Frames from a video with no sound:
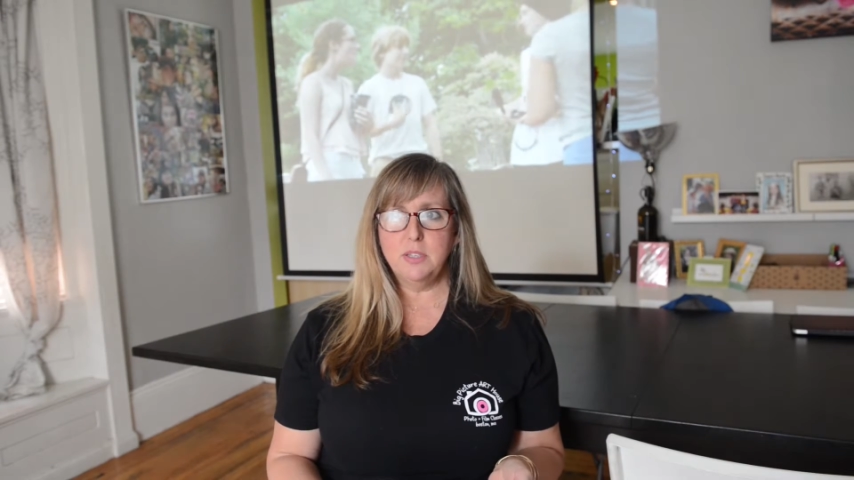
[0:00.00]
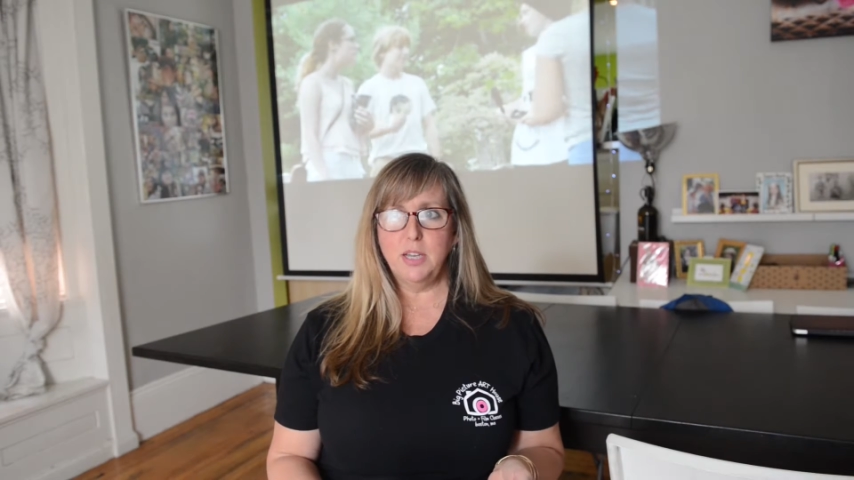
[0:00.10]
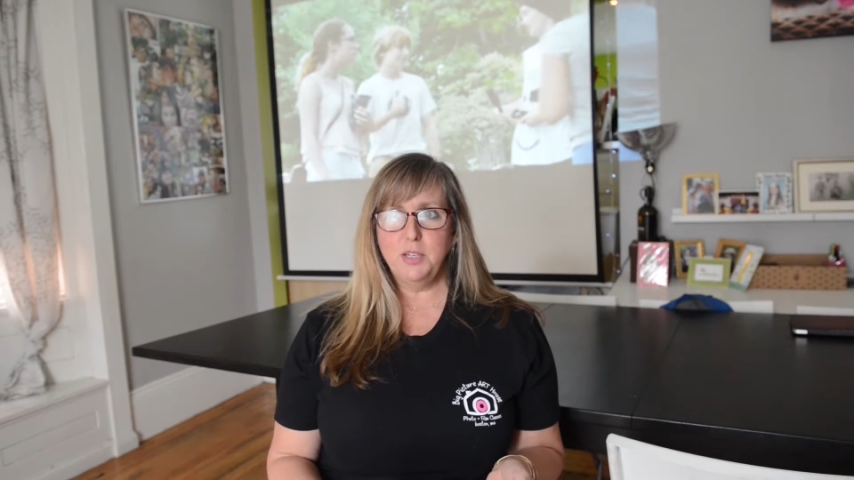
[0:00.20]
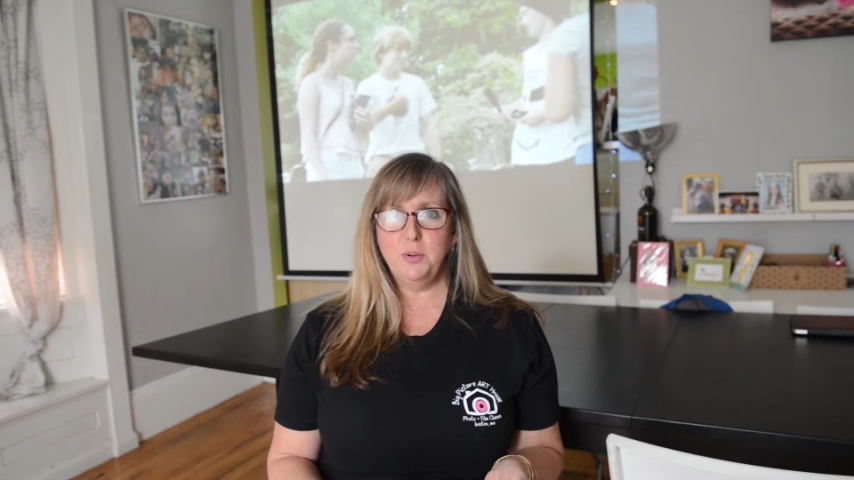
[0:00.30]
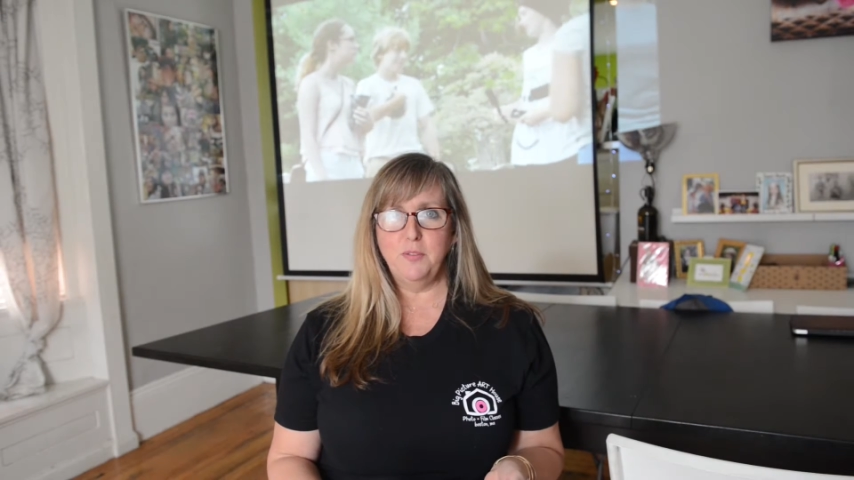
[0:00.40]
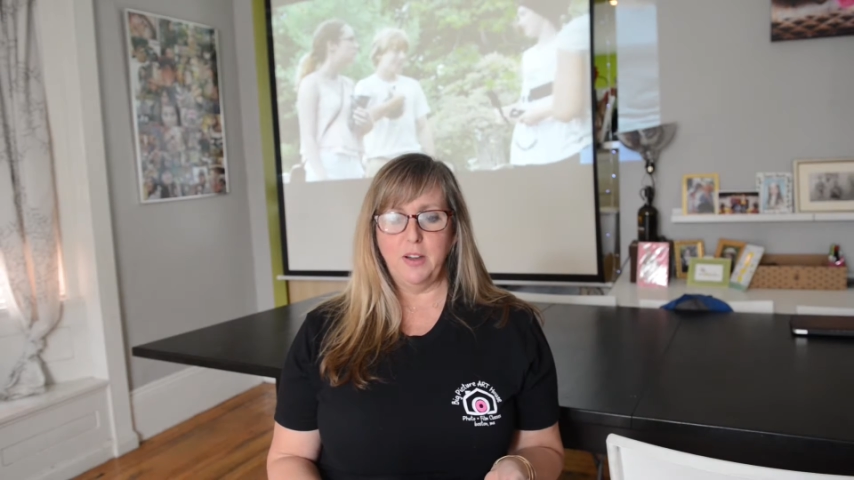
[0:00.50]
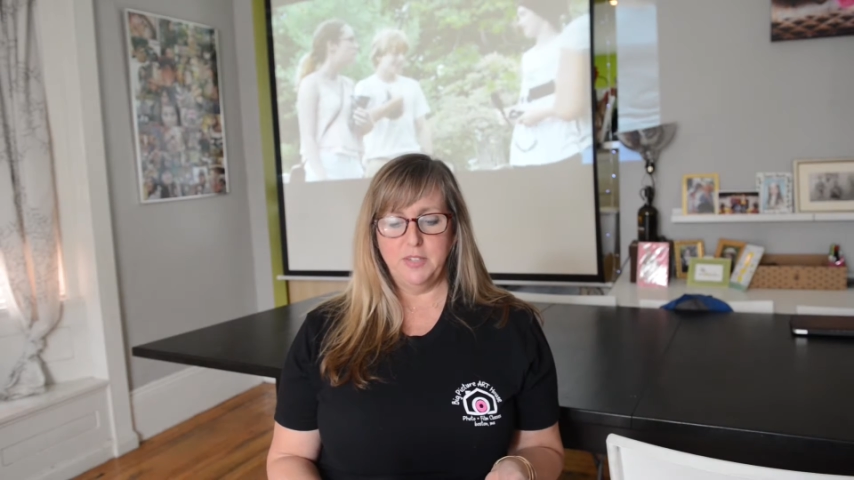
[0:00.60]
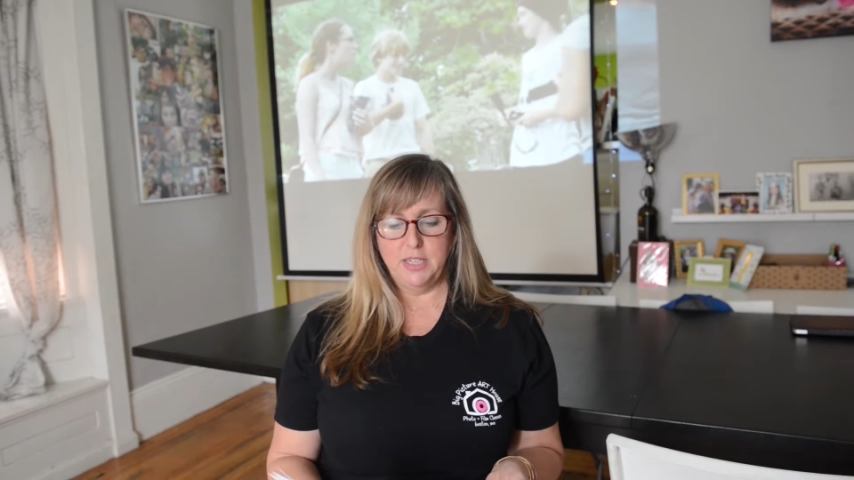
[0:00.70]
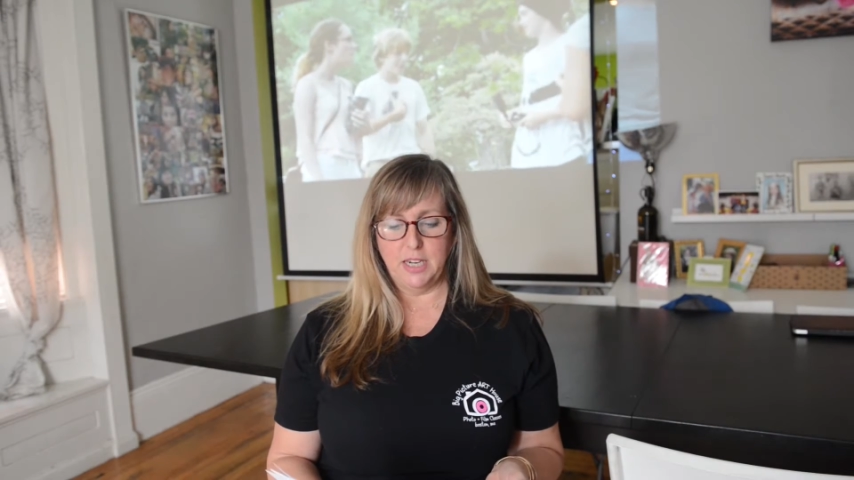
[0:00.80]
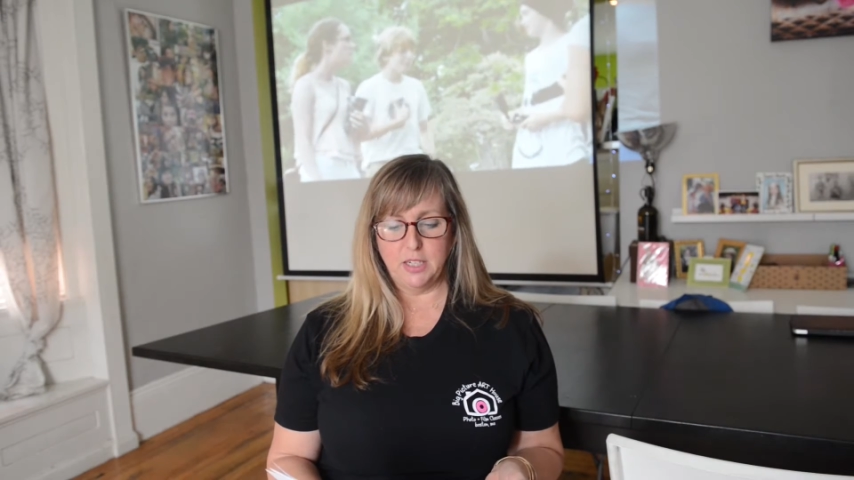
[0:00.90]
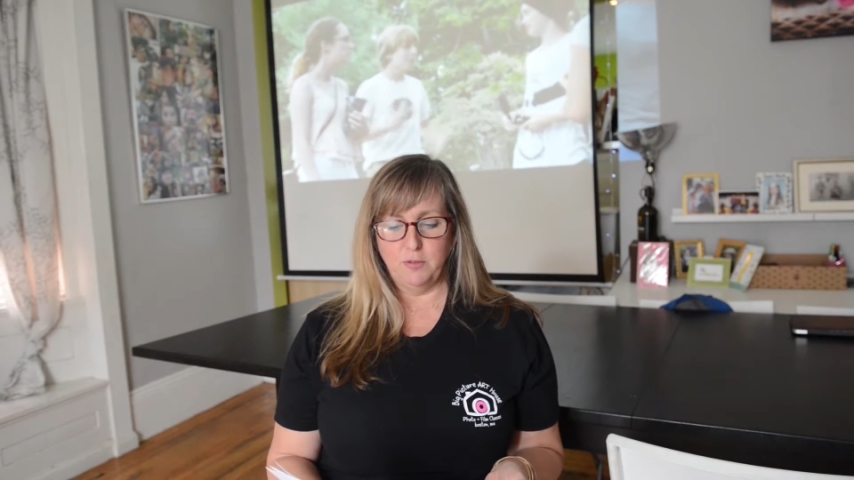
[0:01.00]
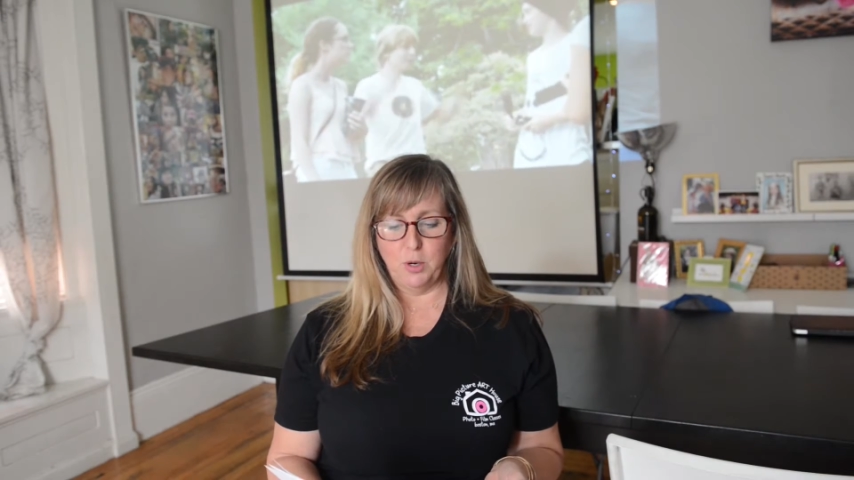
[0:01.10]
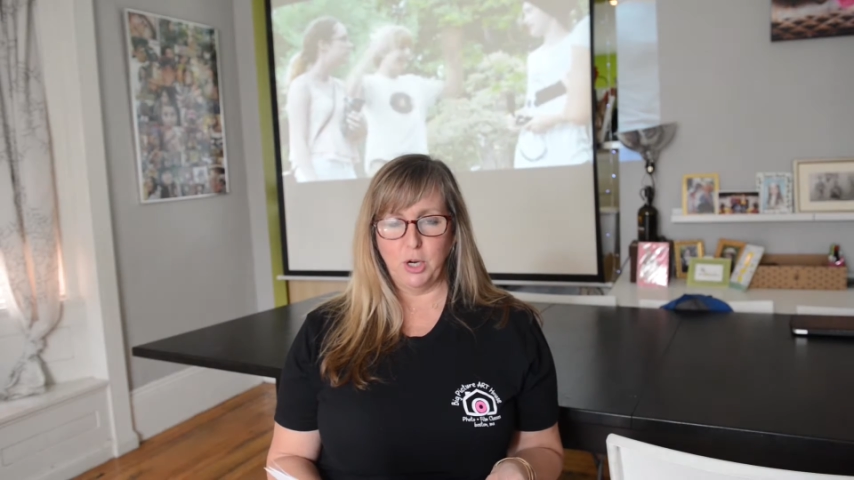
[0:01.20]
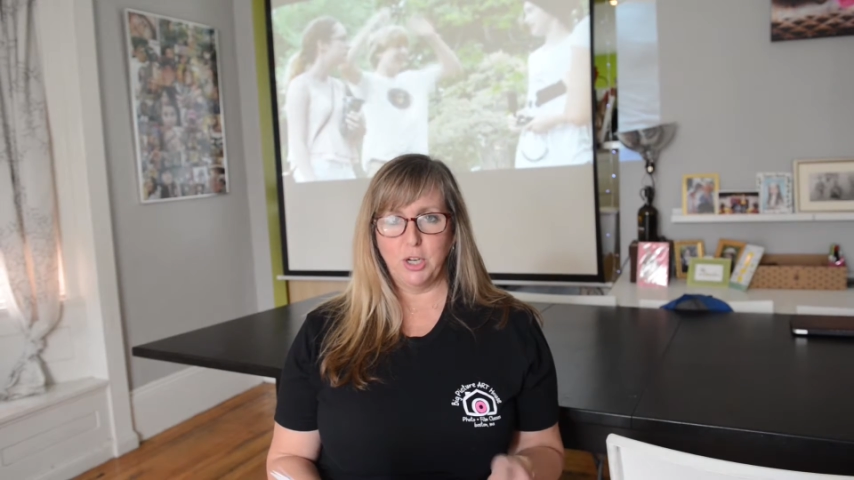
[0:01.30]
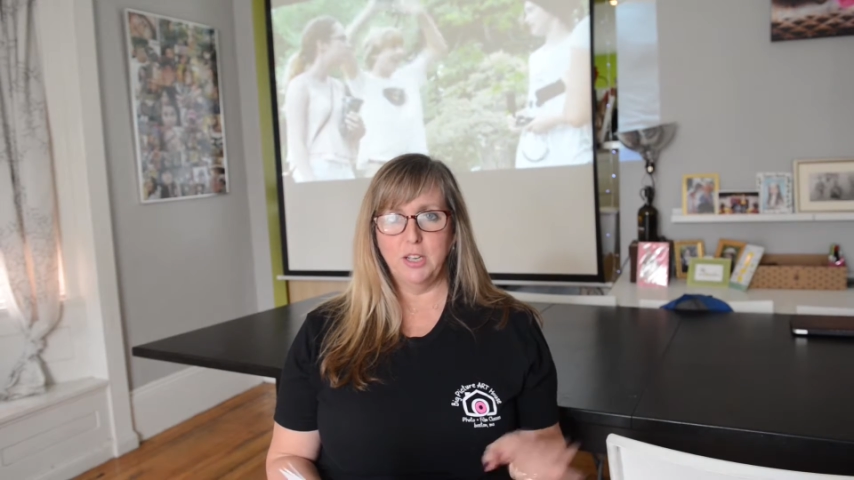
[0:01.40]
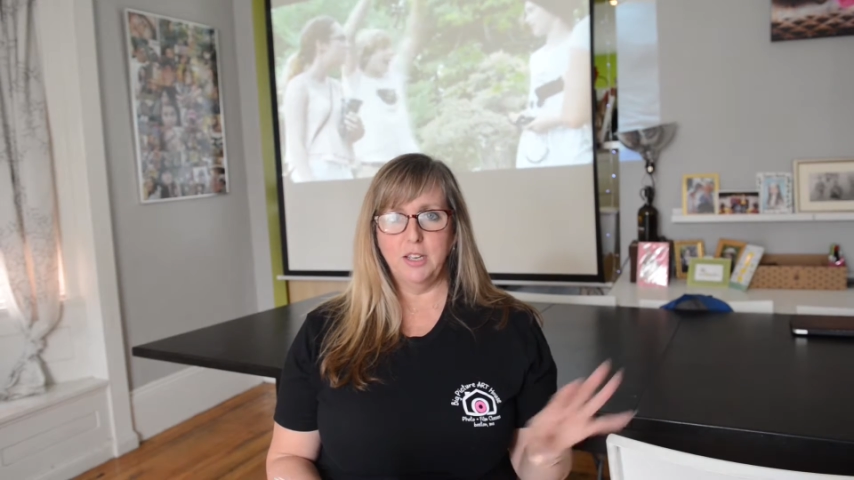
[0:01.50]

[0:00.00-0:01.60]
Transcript: tend to involve detective work,